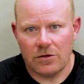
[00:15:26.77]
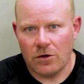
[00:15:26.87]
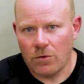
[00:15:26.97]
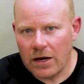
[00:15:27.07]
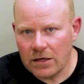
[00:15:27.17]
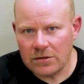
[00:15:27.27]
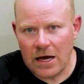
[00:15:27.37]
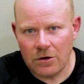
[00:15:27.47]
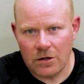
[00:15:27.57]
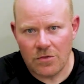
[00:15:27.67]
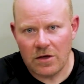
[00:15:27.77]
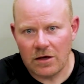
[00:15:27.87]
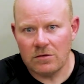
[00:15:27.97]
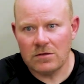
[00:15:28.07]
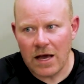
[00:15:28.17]
And they're writing it down and they're
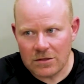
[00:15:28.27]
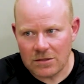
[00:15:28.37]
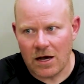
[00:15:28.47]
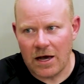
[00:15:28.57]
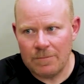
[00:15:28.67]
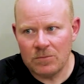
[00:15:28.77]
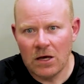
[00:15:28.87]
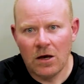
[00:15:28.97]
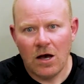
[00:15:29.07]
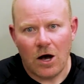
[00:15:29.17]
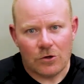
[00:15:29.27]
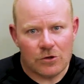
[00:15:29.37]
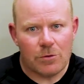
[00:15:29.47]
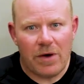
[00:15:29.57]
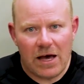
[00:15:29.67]
thinking, next time I'll
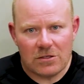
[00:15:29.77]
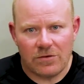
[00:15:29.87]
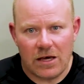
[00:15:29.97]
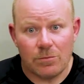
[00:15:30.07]
use a pass fake.